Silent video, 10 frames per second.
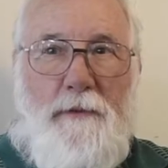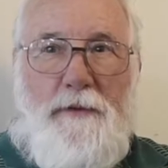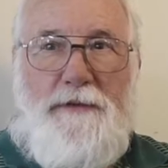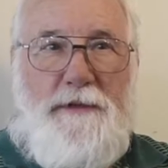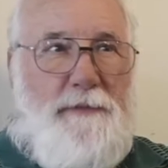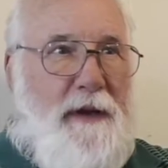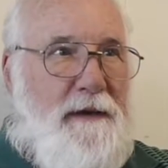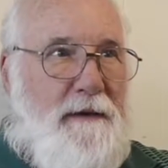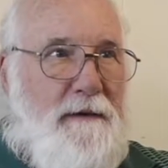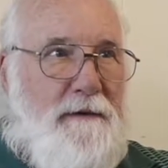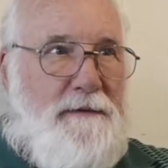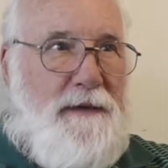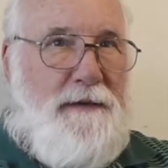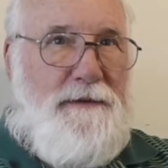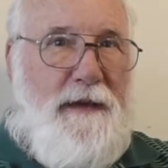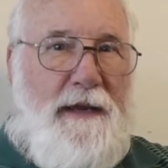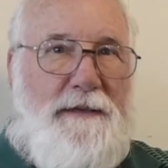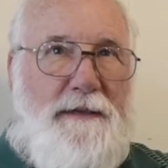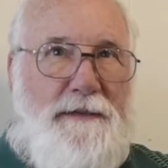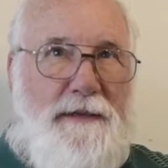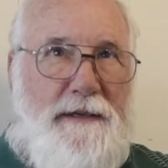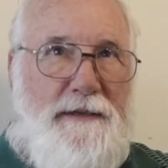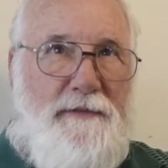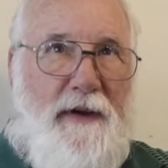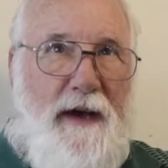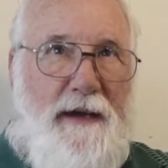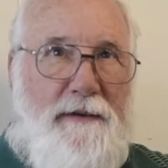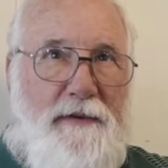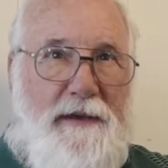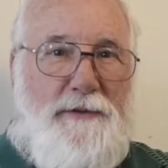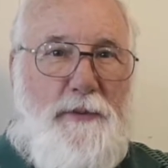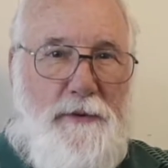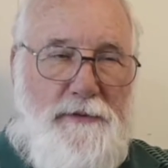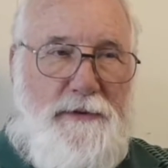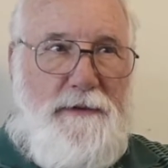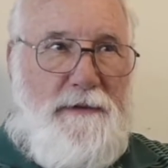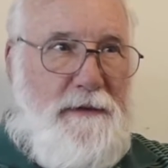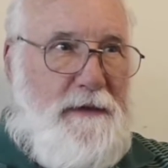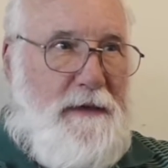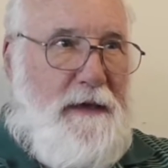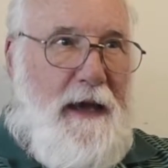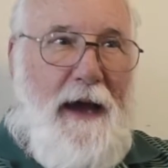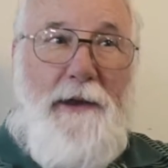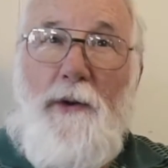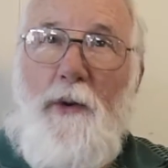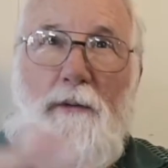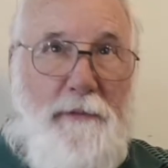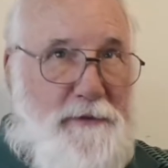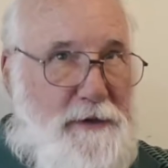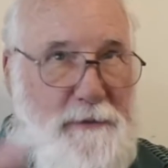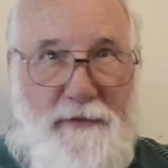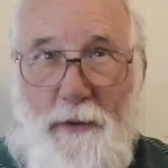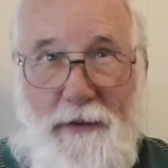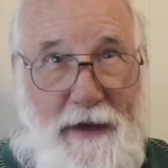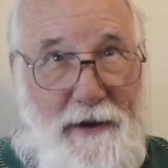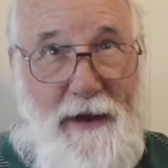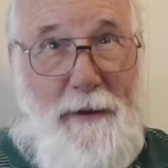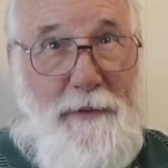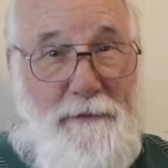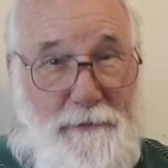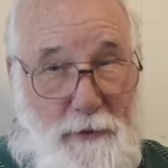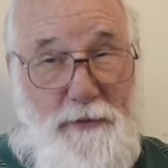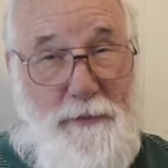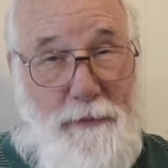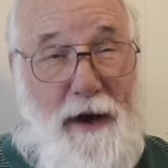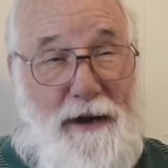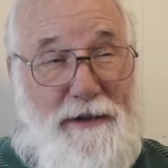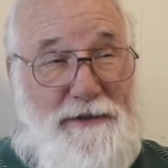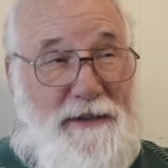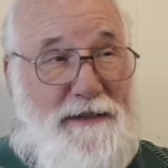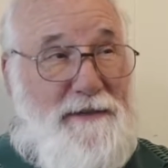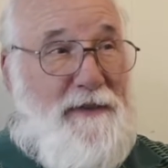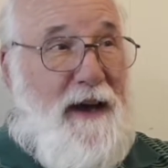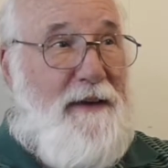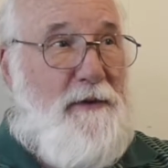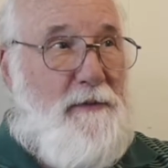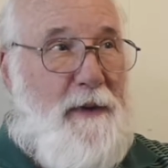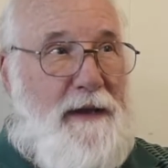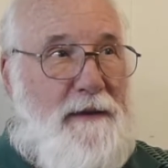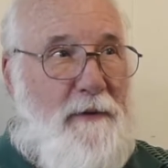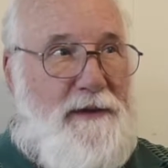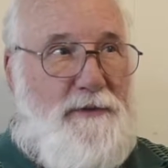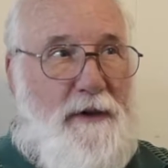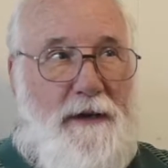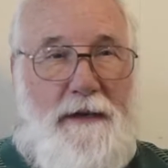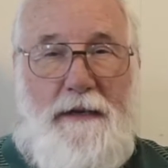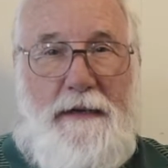Ruth's have been here since 1965 as Ruth's. Don't know if it was here before that or not, but Ruth bought it in 65 and made the restaurant.